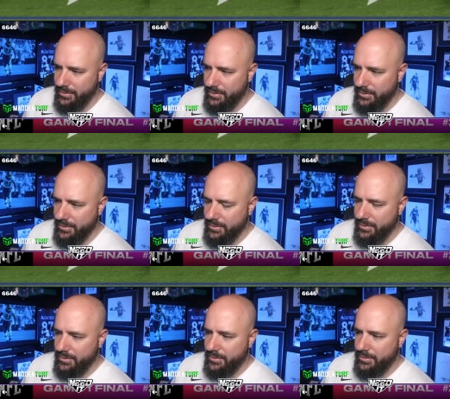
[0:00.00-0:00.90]

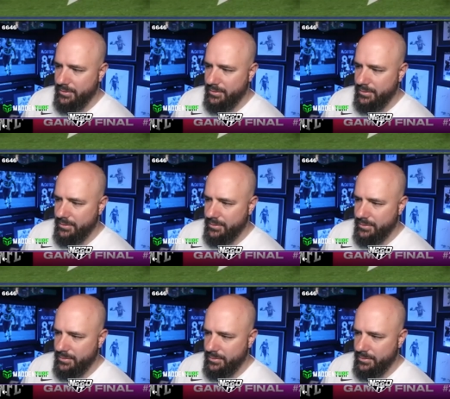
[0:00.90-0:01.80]

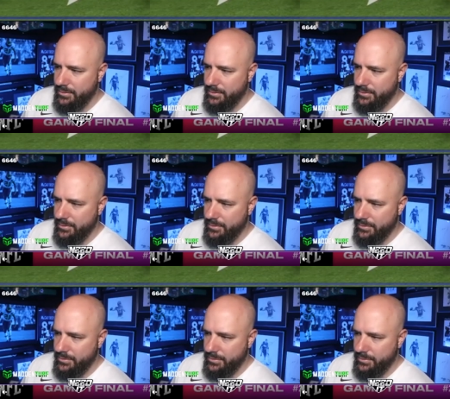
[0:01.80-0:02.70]

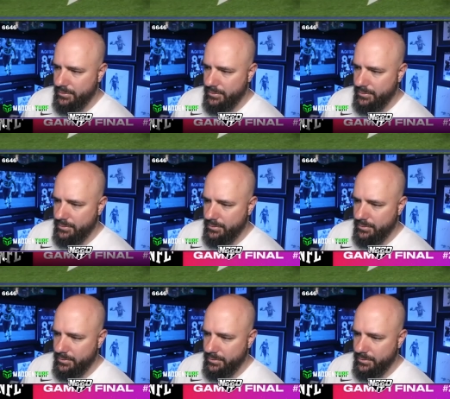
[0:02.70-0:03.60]

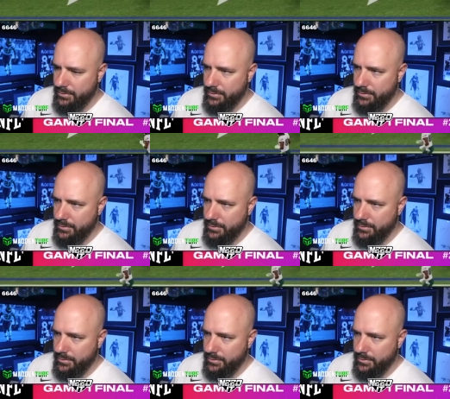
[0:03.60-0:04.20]
Nobody speaks.